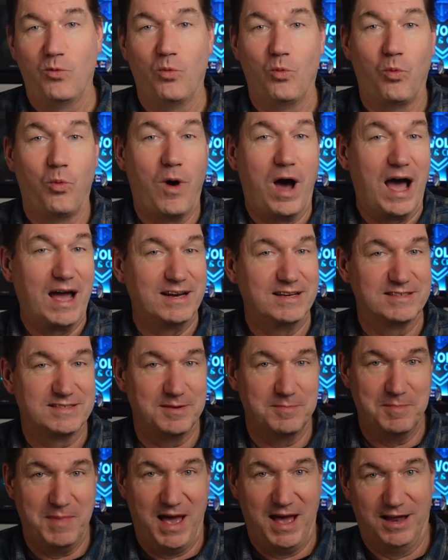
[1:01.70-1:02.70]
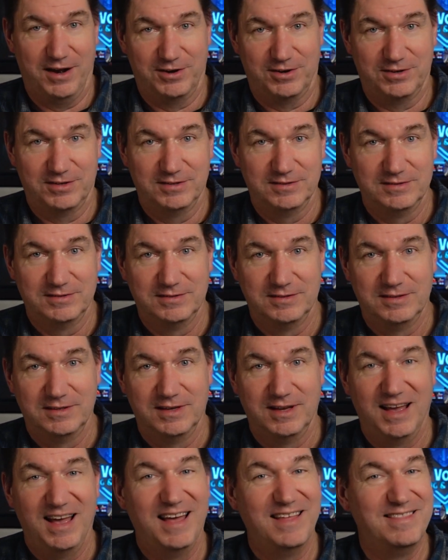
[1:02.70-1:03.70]
why does it matter,
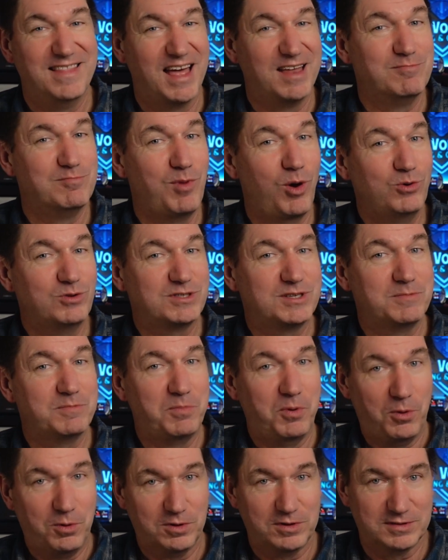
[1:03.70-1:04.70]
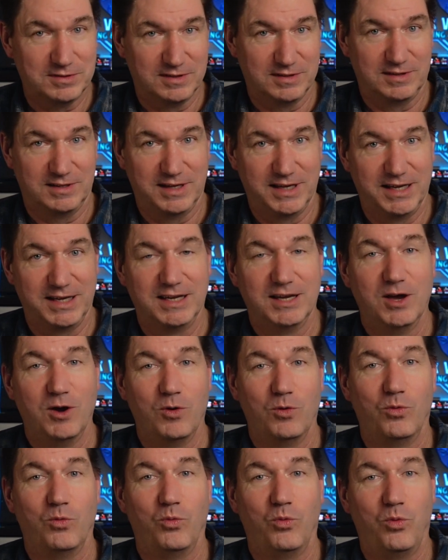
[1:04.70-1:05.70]
and then most importantly,
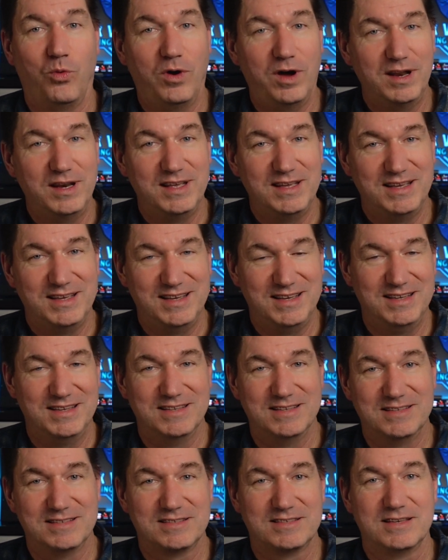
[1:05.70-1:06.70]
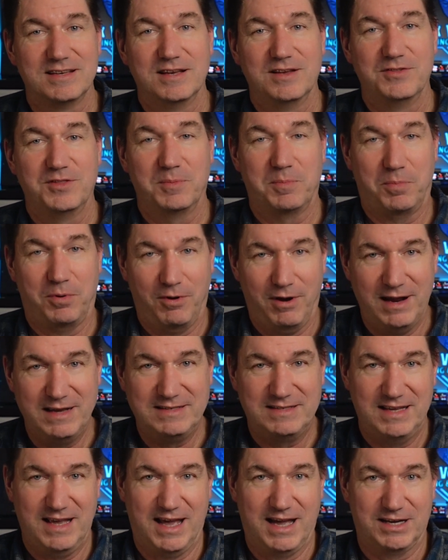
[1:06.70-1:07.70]
what is the
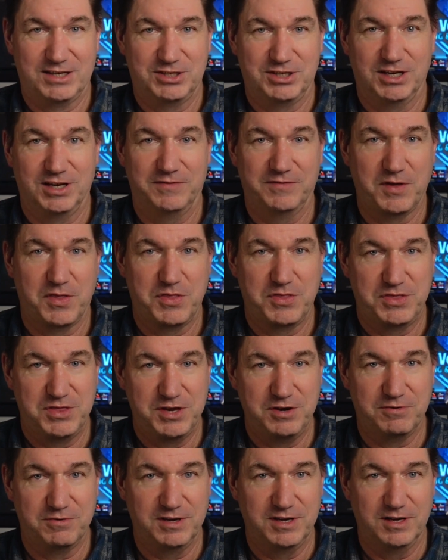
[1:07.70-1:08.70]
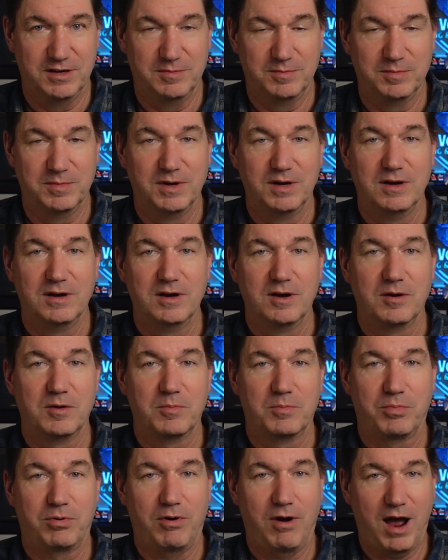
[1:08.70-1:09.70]
price action of Ethereum
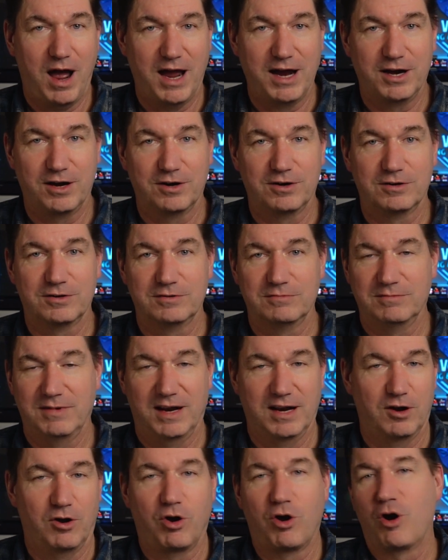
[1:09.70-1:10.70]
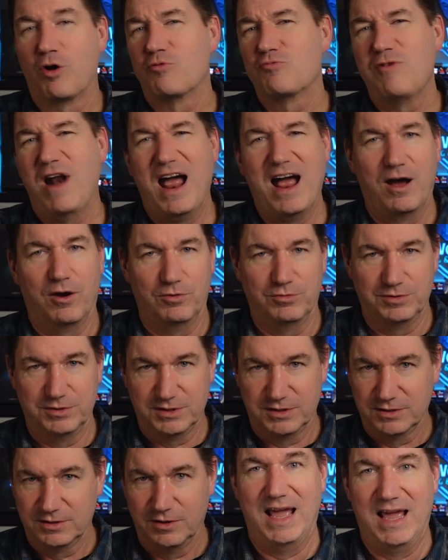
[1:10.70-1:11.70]
prior or
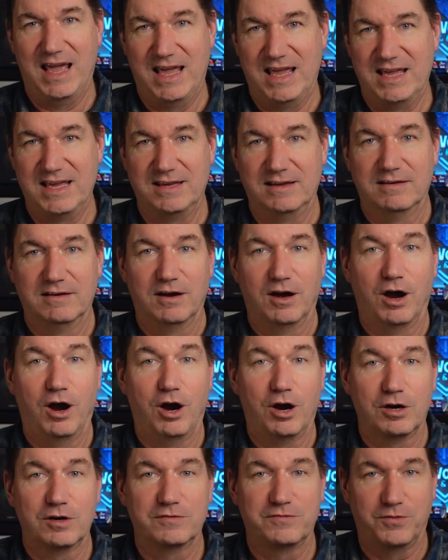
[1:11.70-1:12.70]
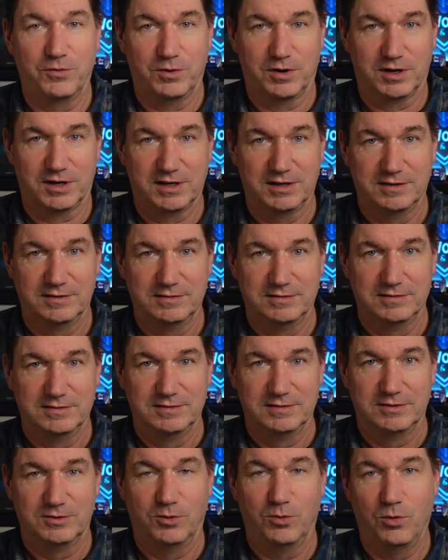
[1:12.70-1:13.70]
around a hard fork
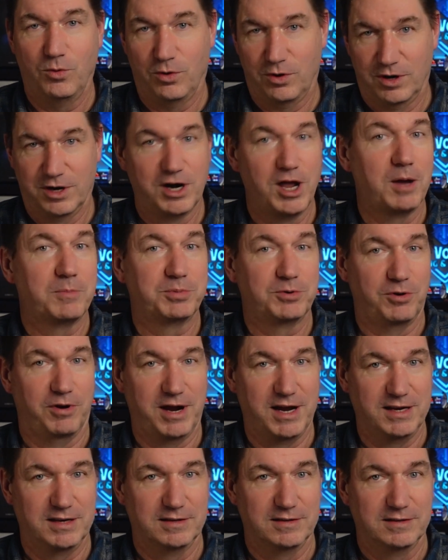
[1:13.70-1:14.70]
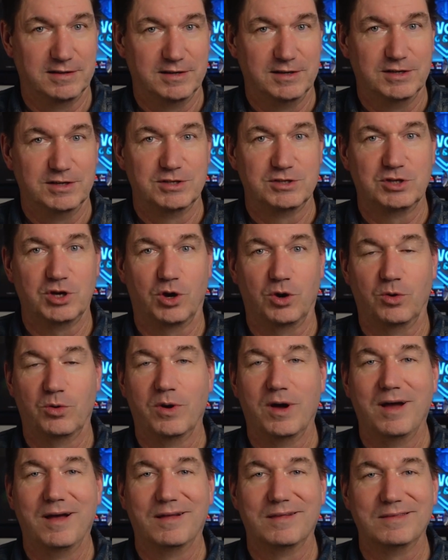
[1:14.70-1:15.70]
or an upgrade? So
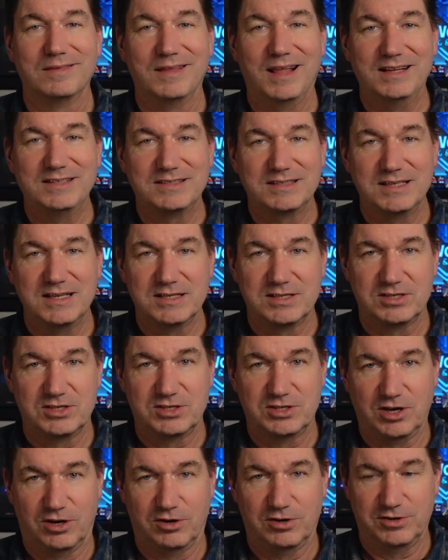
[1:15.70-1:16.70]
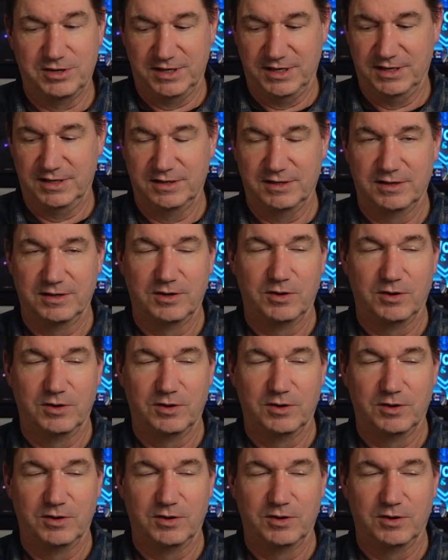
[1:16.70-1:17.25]
let's get started.